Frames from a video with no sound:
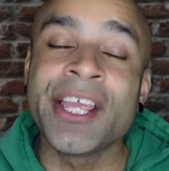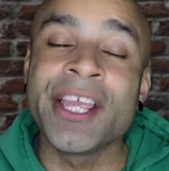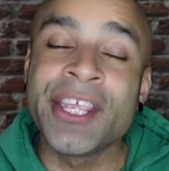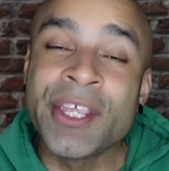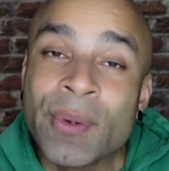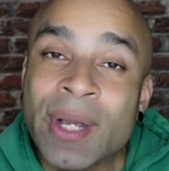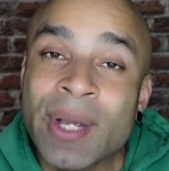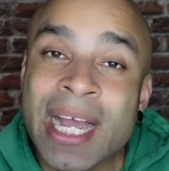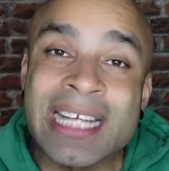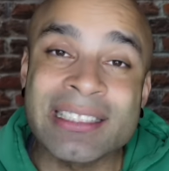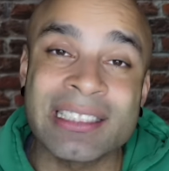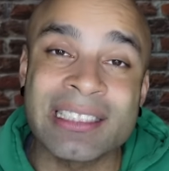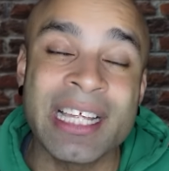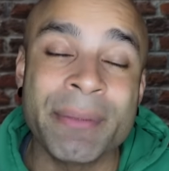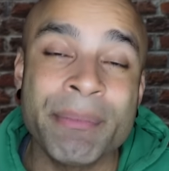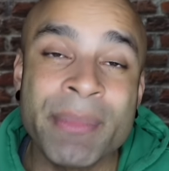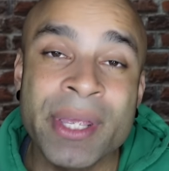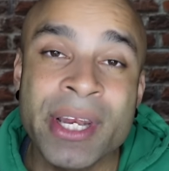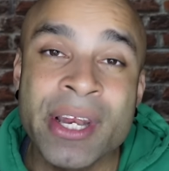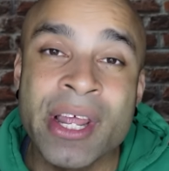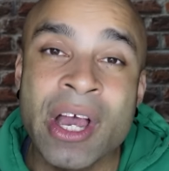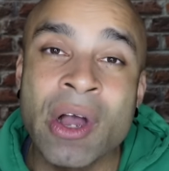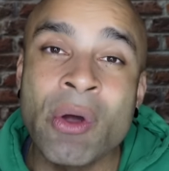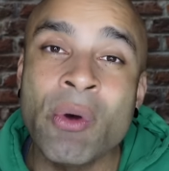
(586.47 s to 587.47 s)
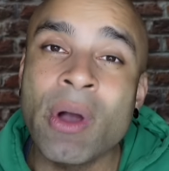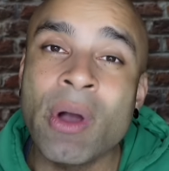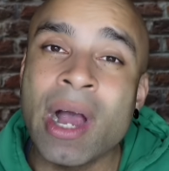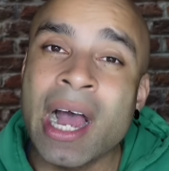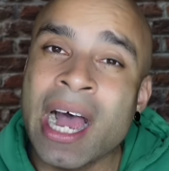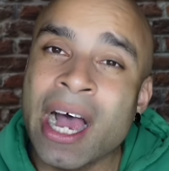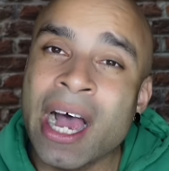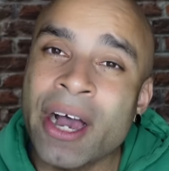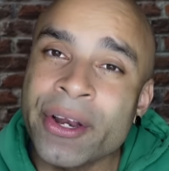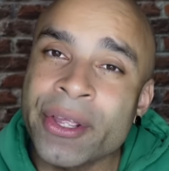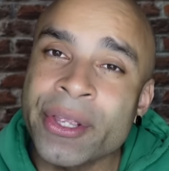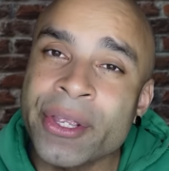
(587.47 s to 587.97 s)
you guys let me know,
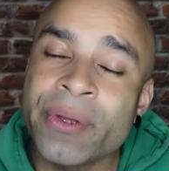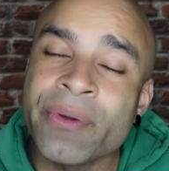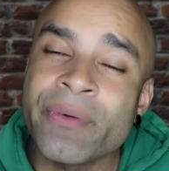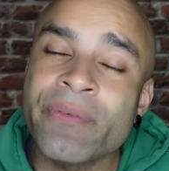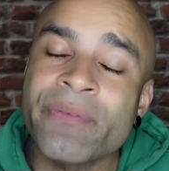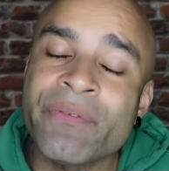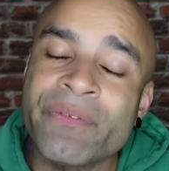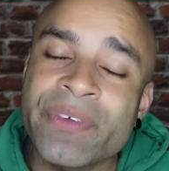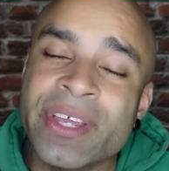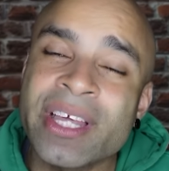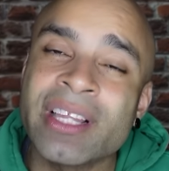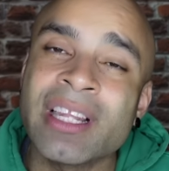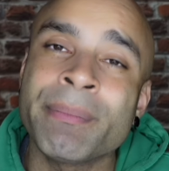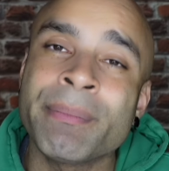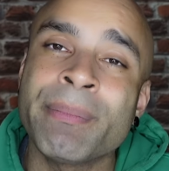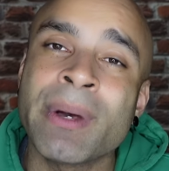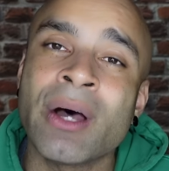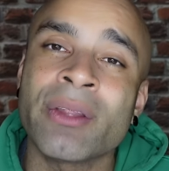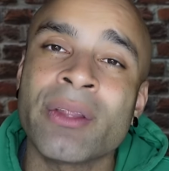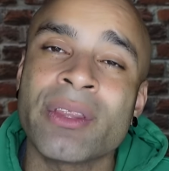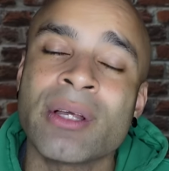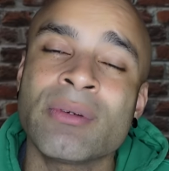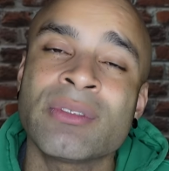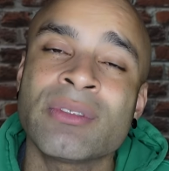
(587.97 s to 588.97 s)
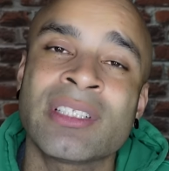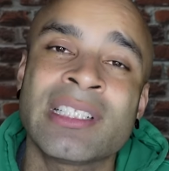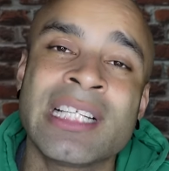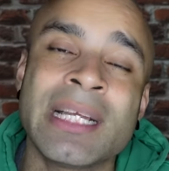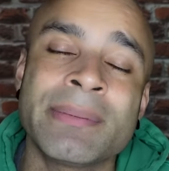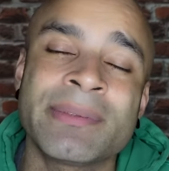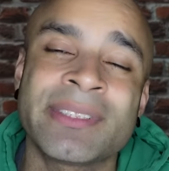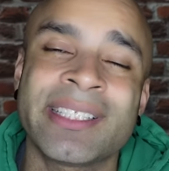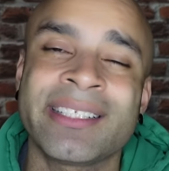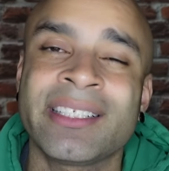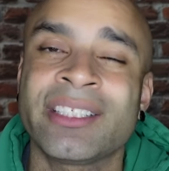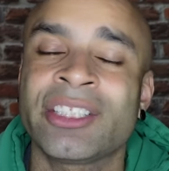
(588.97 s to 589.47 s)
how do you feel about those
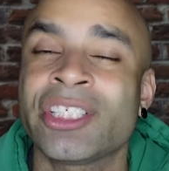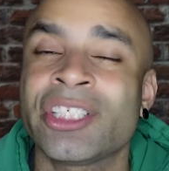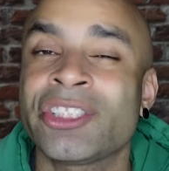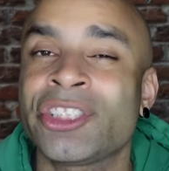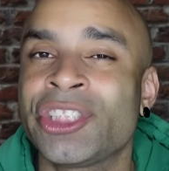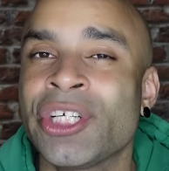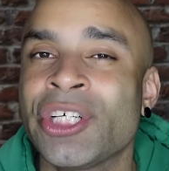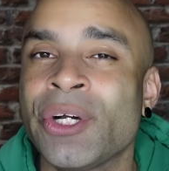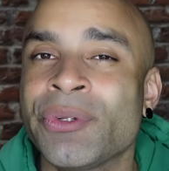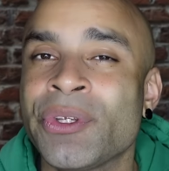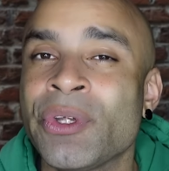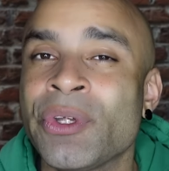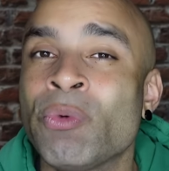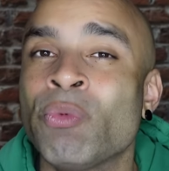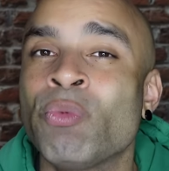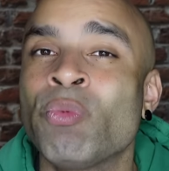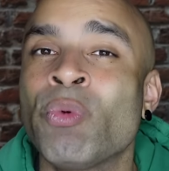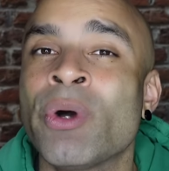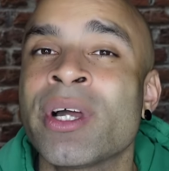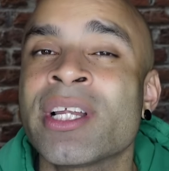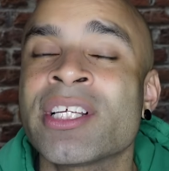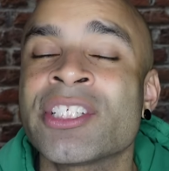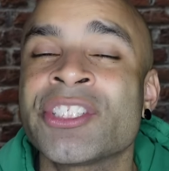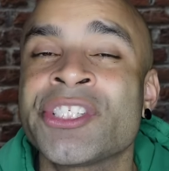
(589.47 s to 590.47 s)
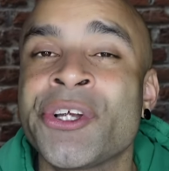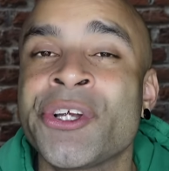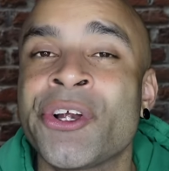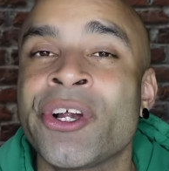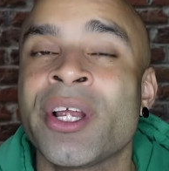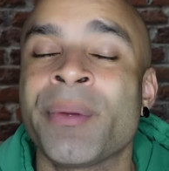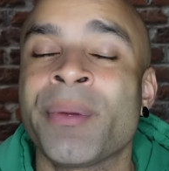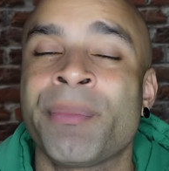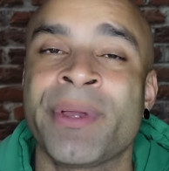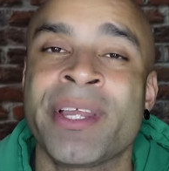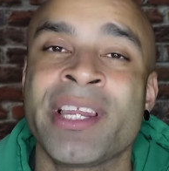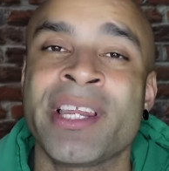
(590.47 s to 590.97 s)
clips that I just showed you? What is
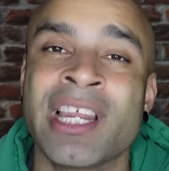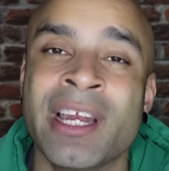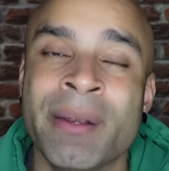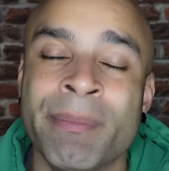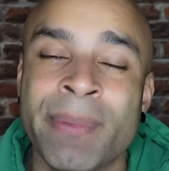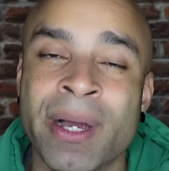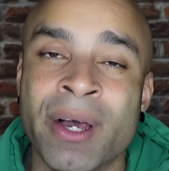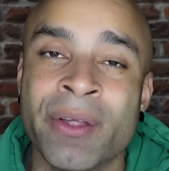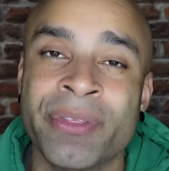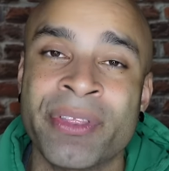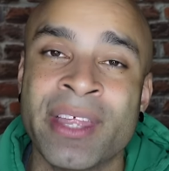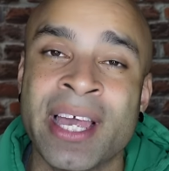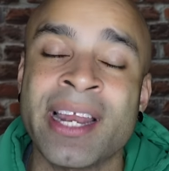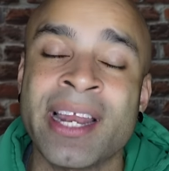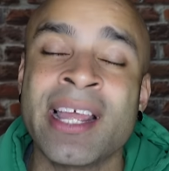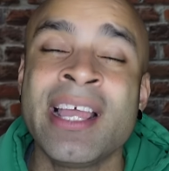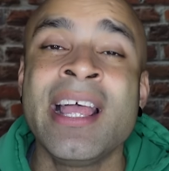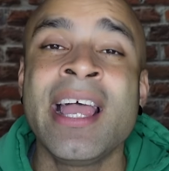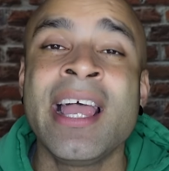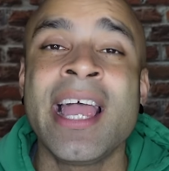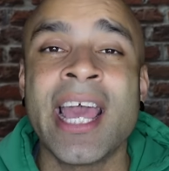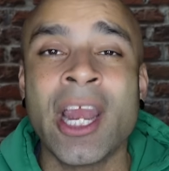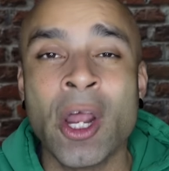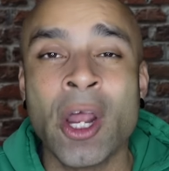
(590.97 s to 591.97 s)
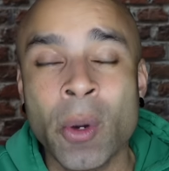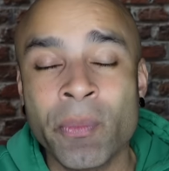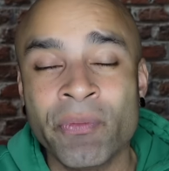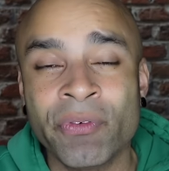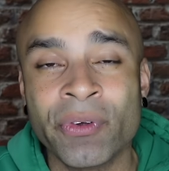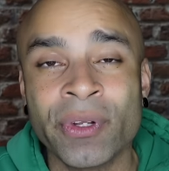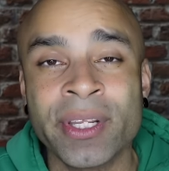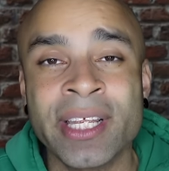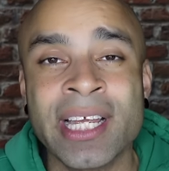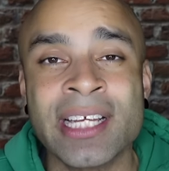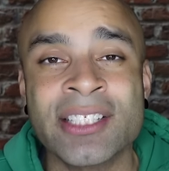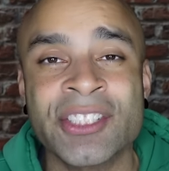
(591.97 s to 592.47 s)
your opinion about that? And
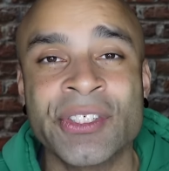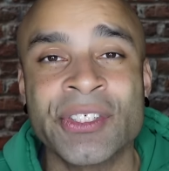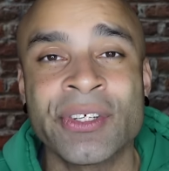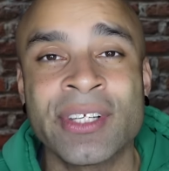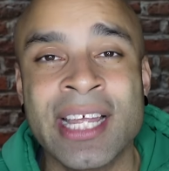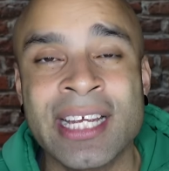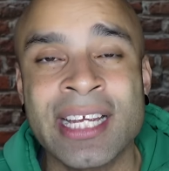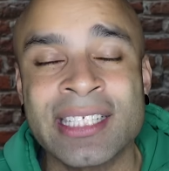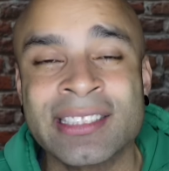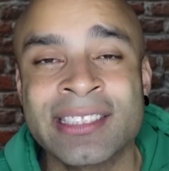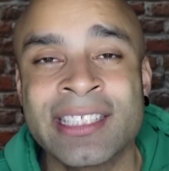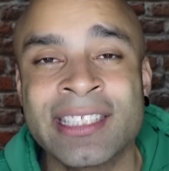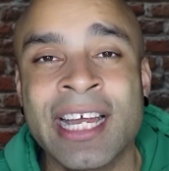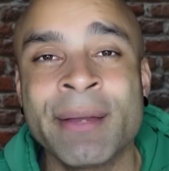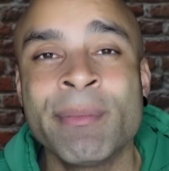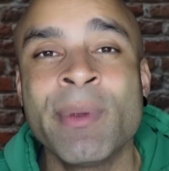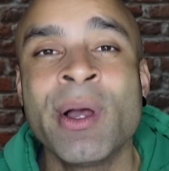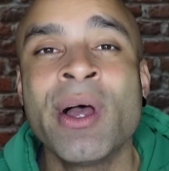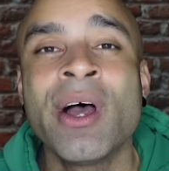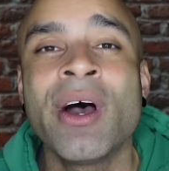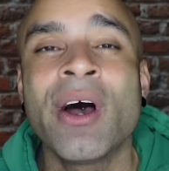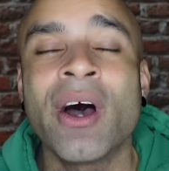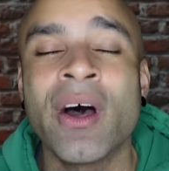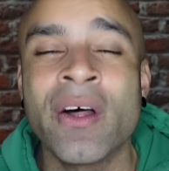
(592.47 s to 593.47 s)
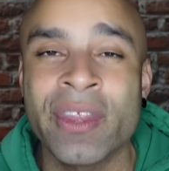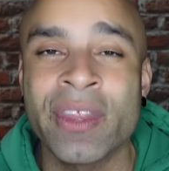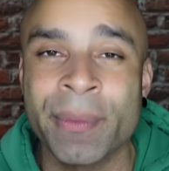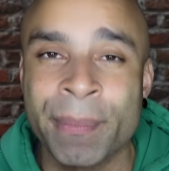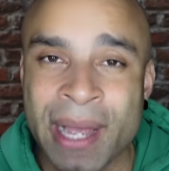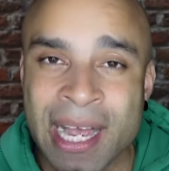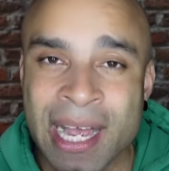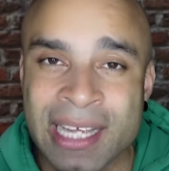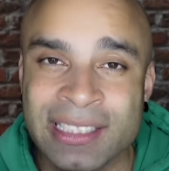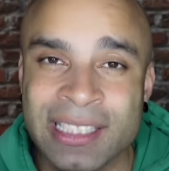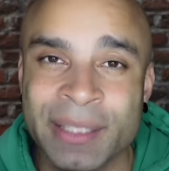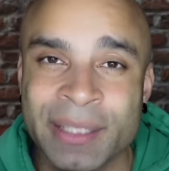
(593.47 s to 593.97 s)
hopefully I'll see you next time on the
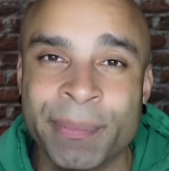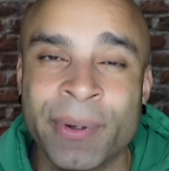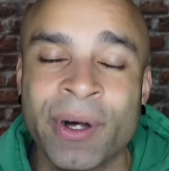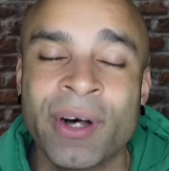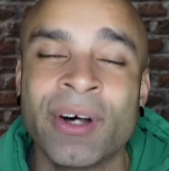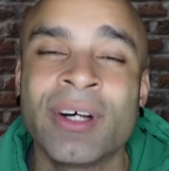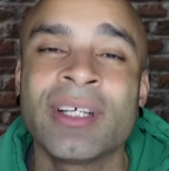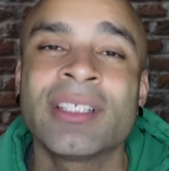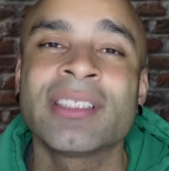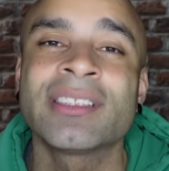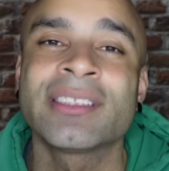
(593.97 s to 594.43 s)
Basketball